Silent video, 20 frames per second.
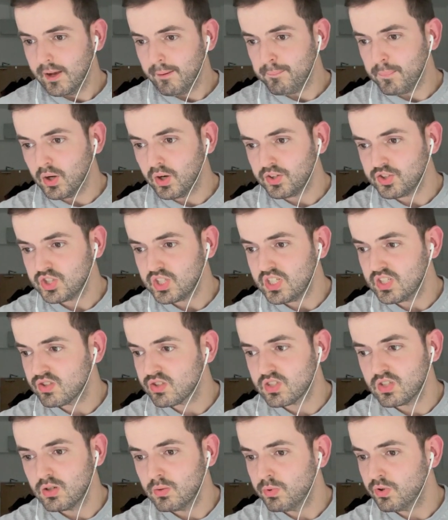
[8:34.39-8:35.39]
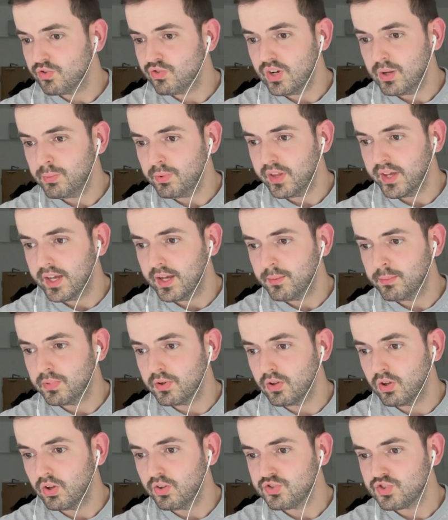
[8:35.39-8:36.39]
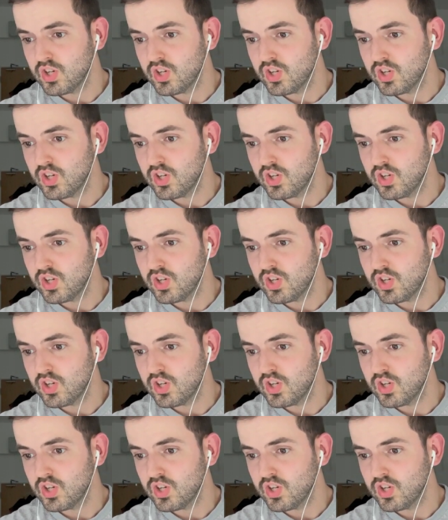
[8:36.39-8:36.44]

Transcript: but she's super replayable.